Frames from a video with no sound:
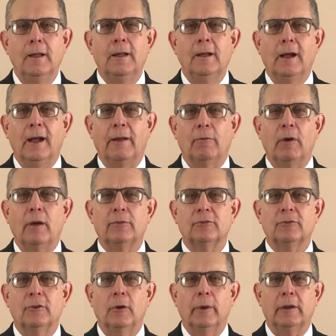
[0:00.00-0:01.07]
Hi, Rolf
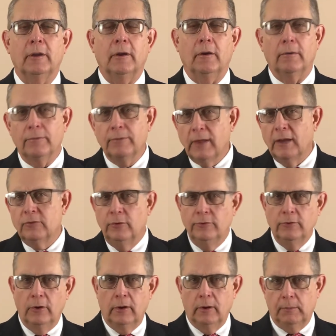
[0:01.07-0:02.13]
Snobeck here, and thanks for
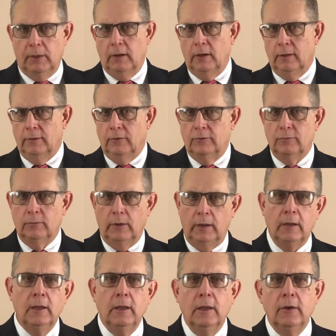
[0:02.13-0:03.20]
joining me again this
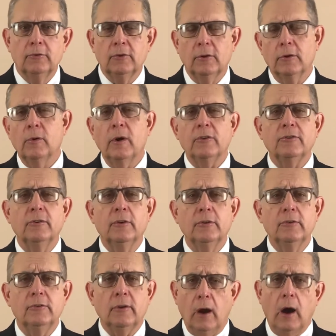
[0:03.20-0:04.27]
week. So the question
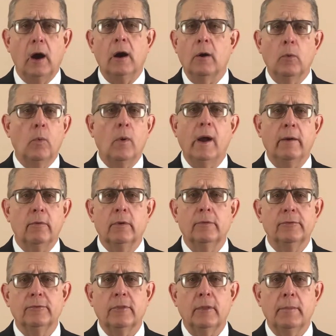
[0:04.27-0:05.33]
is, are white
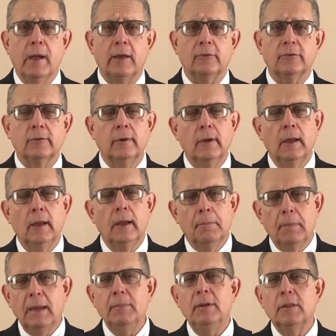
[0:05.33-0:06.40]
roofs the best?
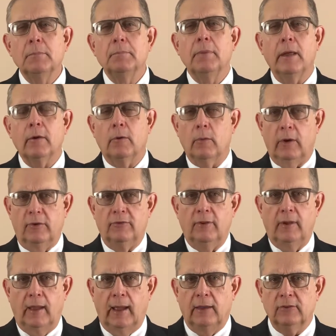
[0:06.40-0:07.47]
Maybe the better question
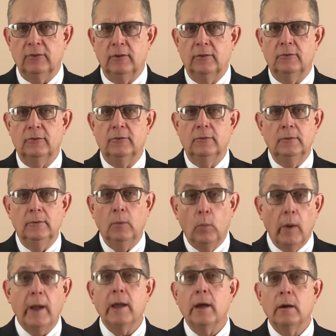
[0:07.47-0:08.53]
to ask is,
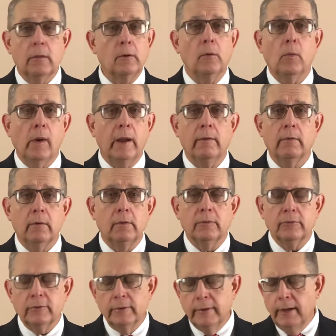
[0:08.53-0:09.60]
why are there white
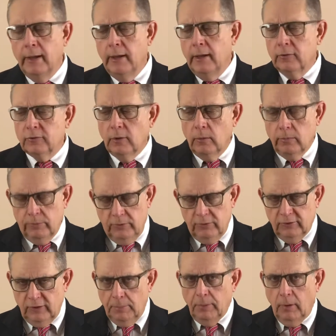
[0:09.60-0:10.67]
roofs? So the
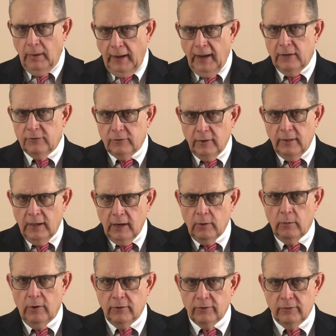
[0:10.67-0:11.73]
simple answer to that
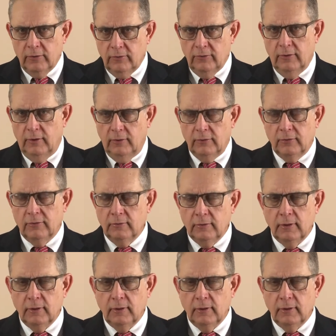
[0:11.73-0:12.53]
question is this.